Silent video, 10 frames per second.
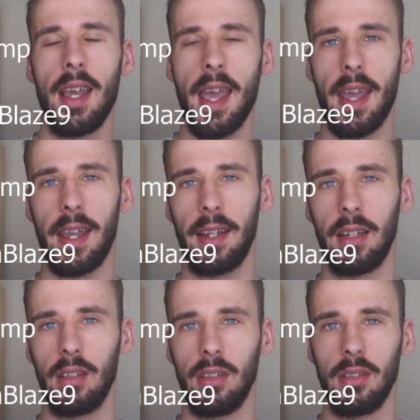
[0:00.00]

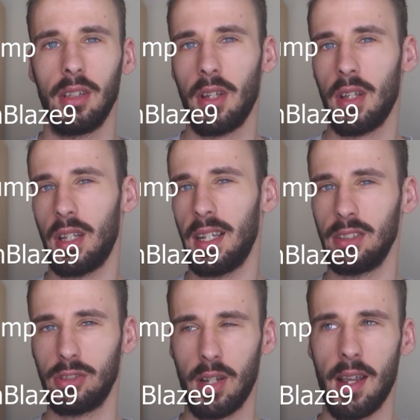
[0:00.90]
And
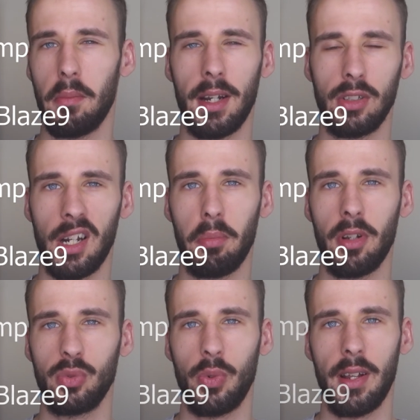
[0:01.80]
Instagram I try to
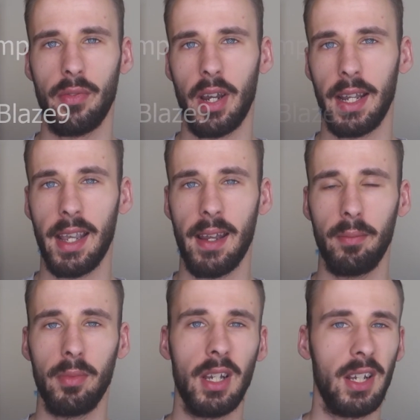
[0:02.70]
post whenever I
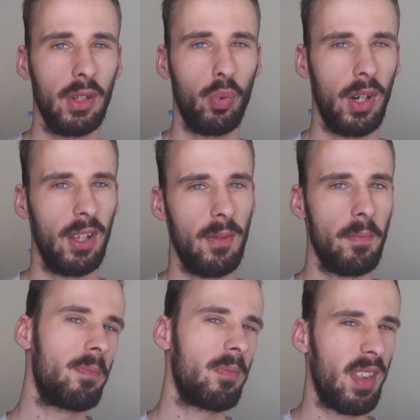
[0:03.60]
can. Twitter
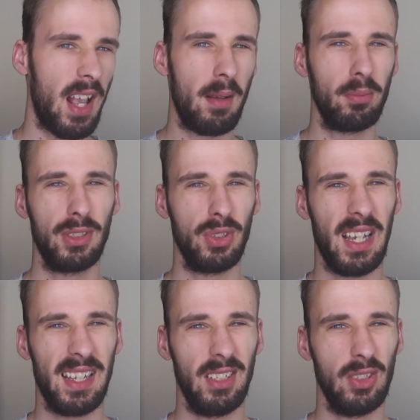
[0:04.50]
I'm still
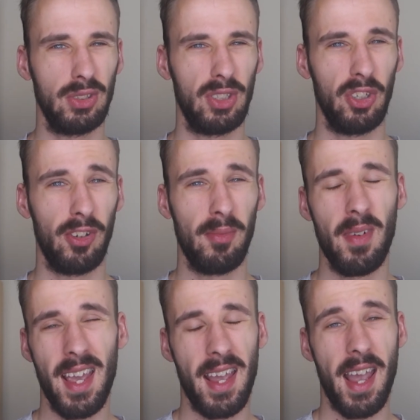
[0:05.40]
getting used to,
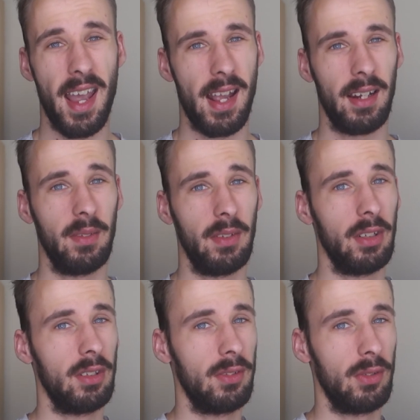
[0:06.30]
and
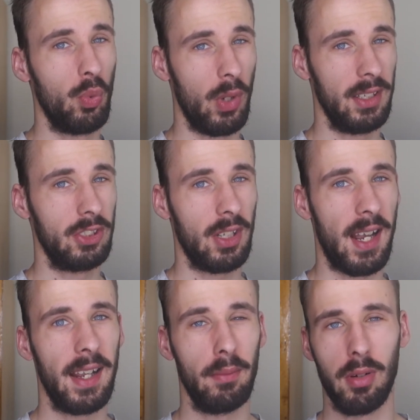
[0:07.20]
Twitch
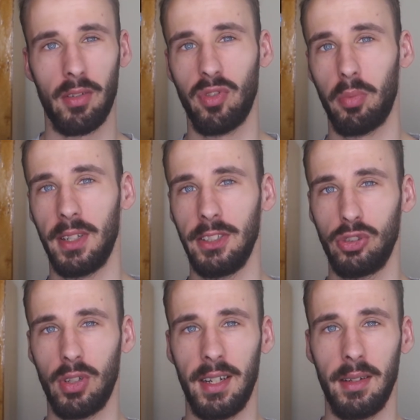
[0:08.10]
I preferably
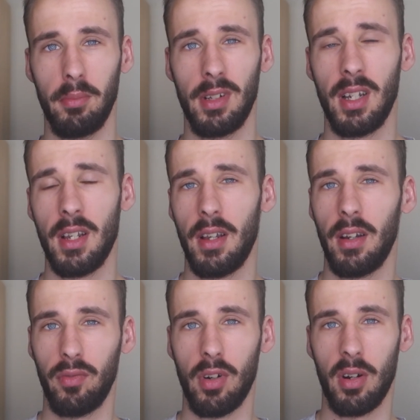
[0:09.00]
stream
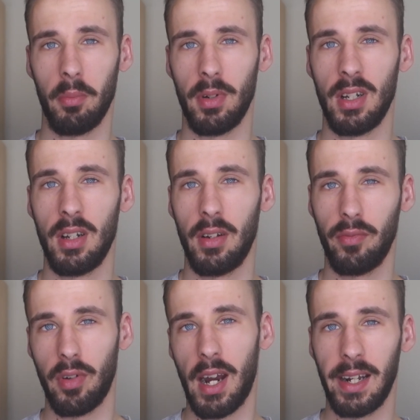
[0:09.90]
from
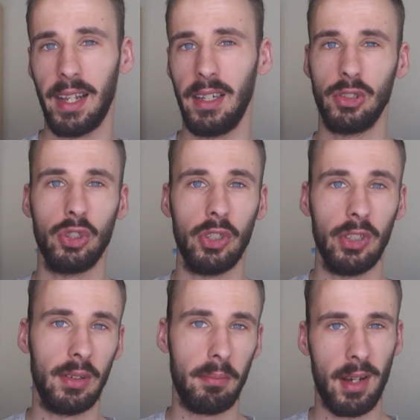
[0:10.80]
Friday to
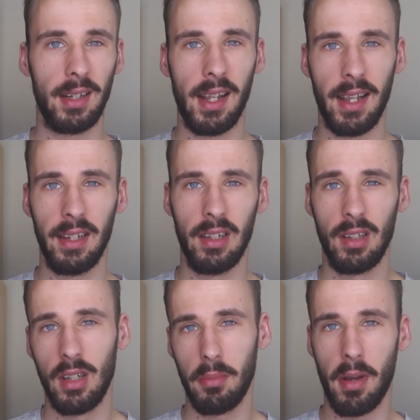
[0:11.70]
Monday,
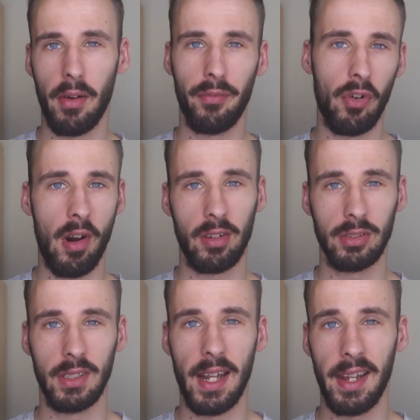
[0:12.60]
about 4 hours
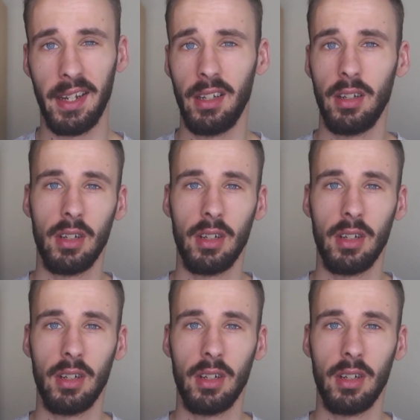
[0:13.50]
a day,